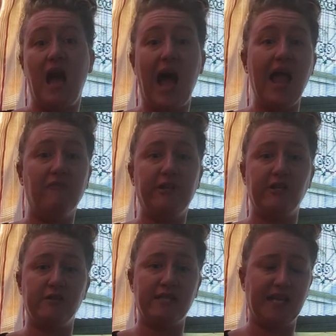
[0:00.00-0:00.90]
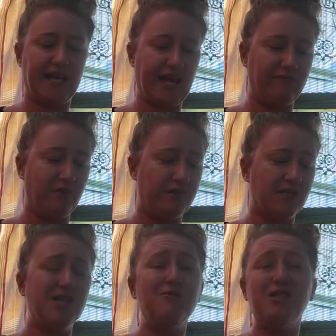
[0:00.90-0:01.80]
I have been using it, and I've noticed
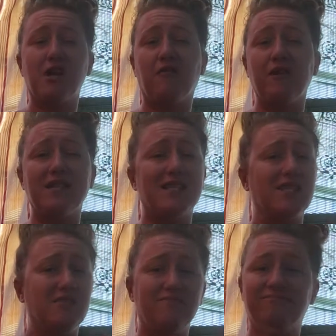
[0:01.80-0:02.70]
a huge difference in